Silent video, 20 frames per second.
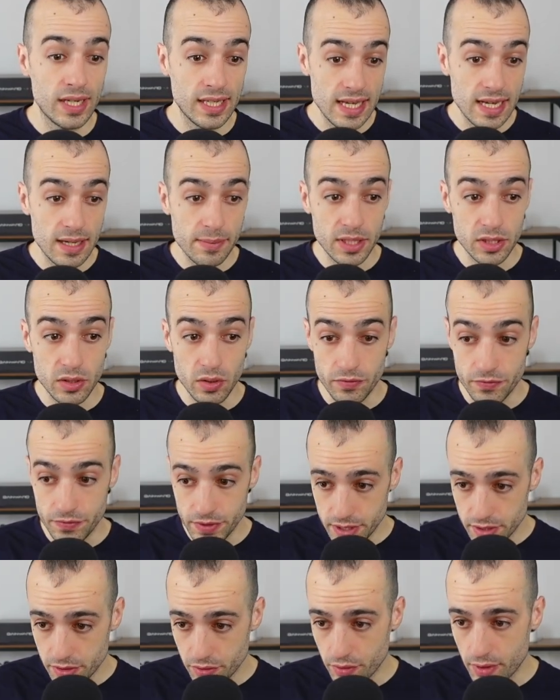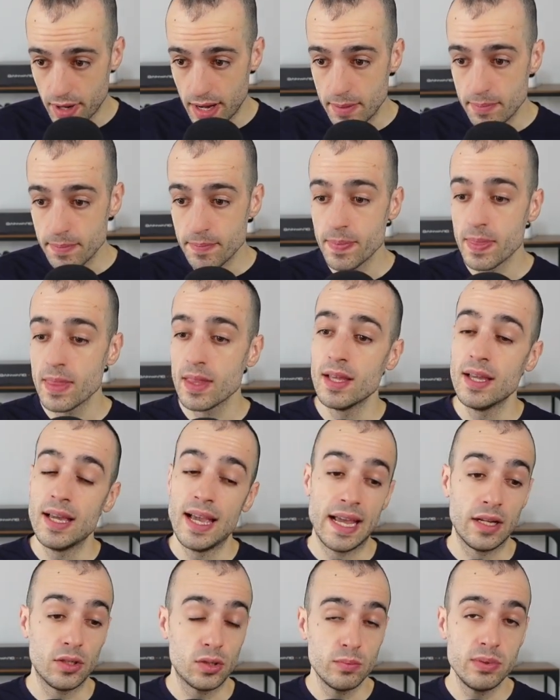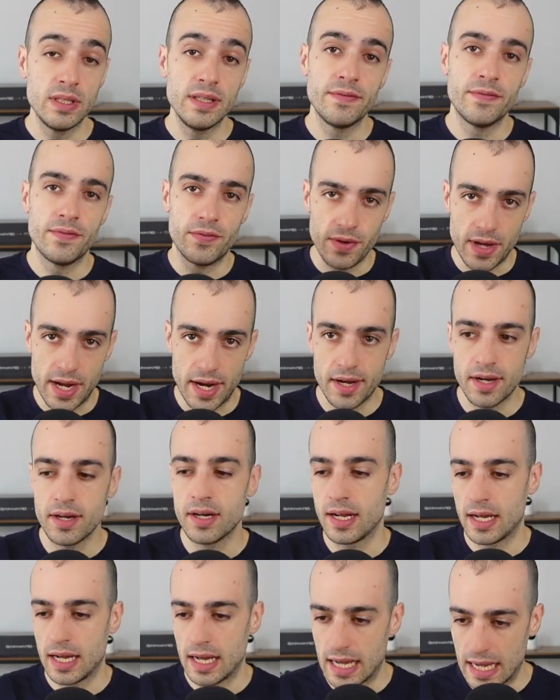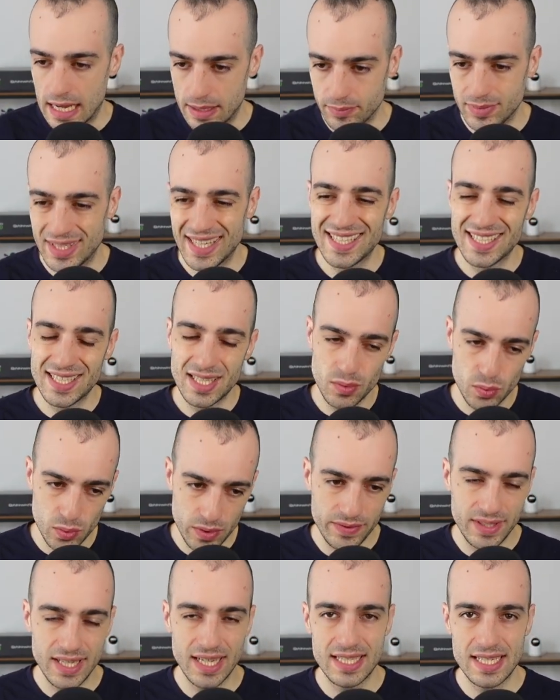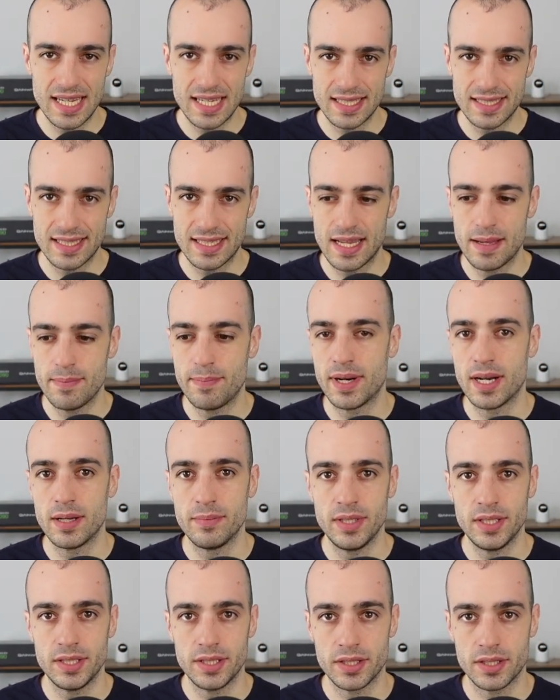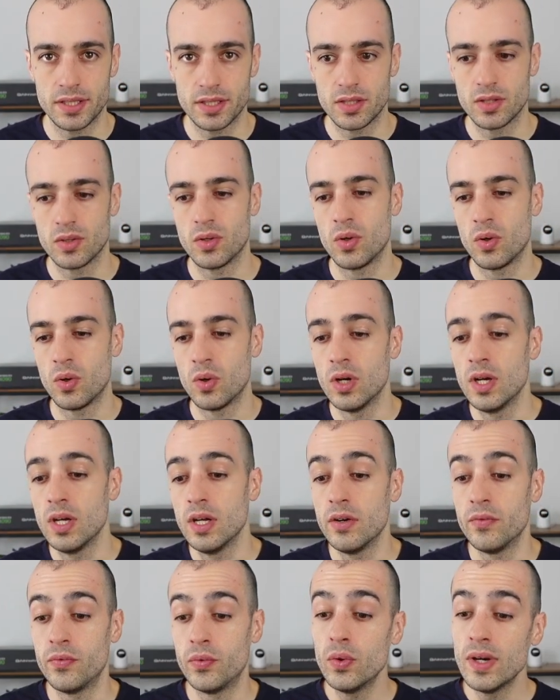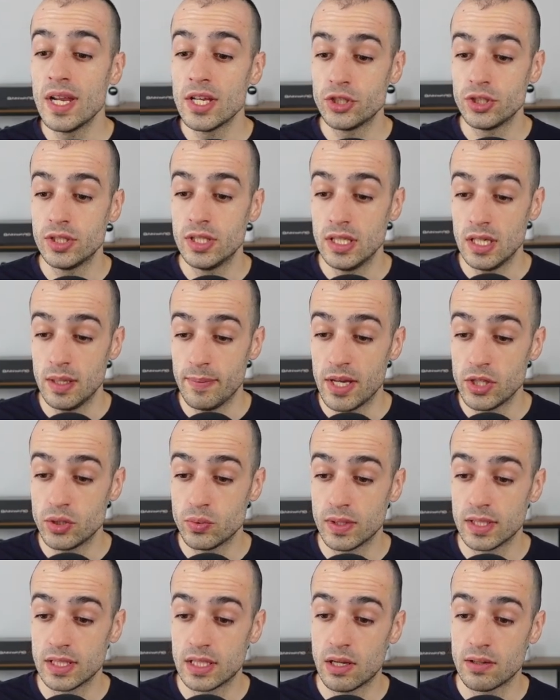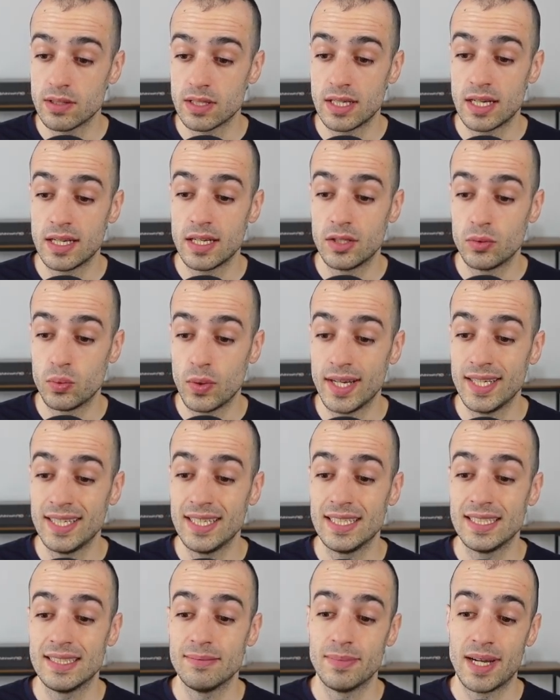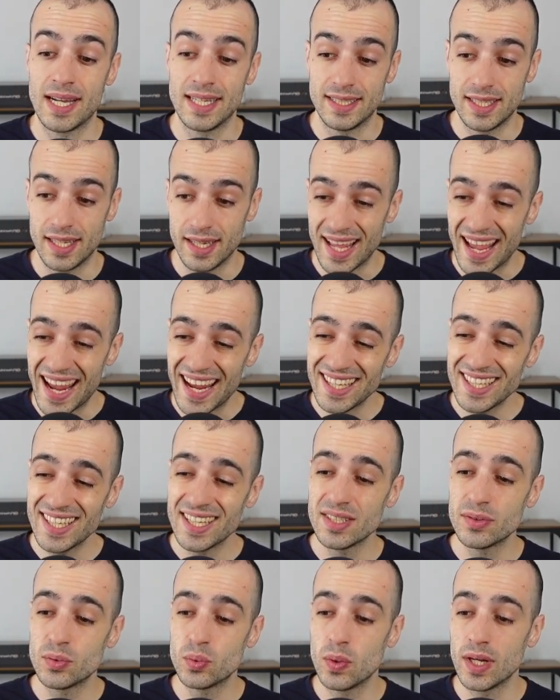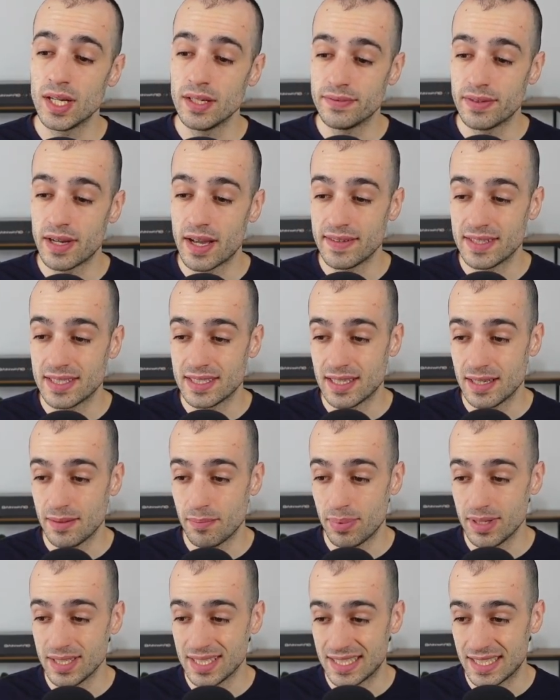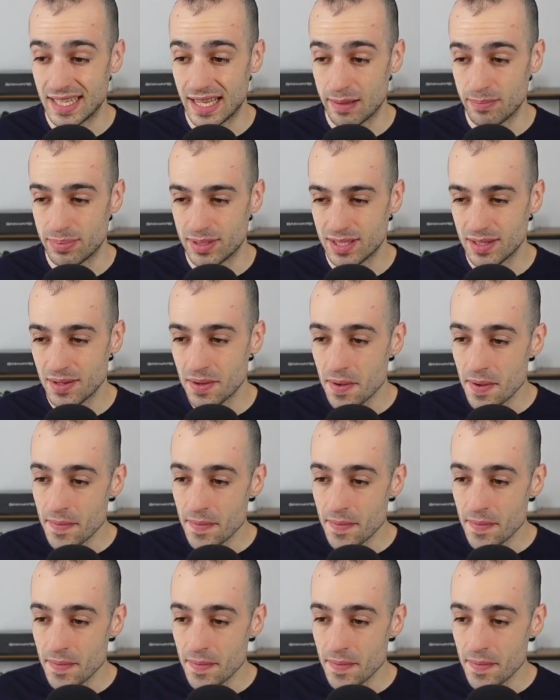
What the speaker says: GB of video RAM. And to be fair, I'm testing with the exact same parameters. So full HD image, 1920 by 1080 and 25 sampling steps.